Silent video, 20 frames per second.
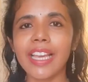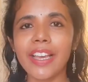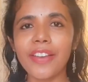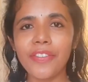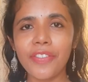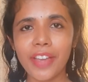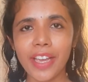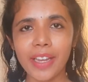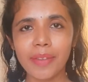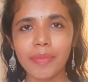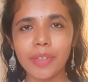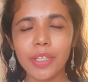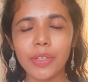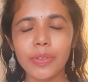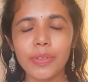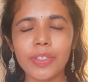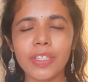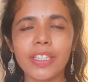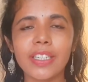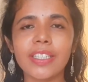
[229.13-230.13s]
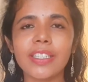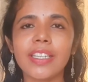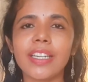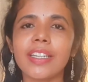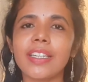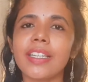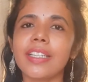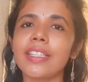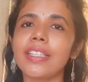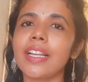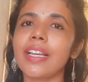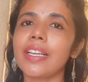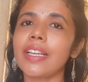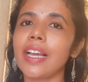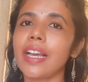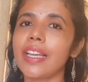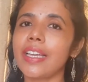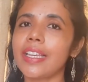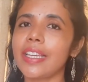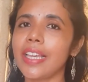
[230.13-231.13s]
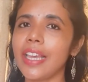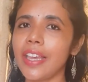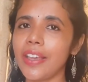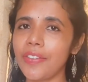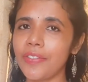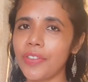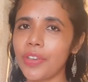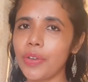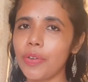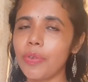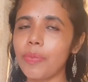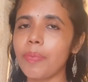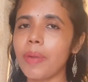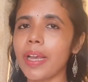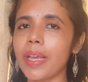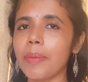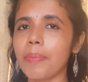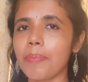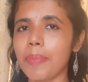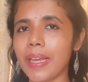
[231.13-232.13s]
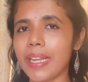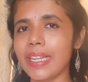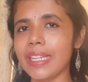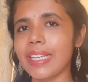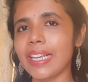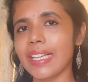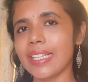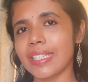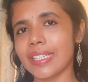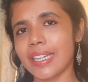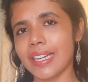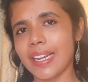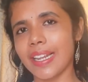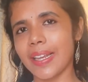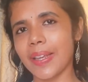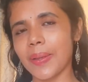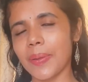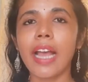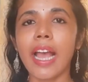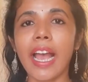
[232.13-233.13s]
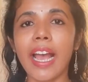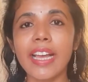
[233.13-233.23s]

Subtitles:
Gave can be used in a sentence like I gave you my pen yesterday.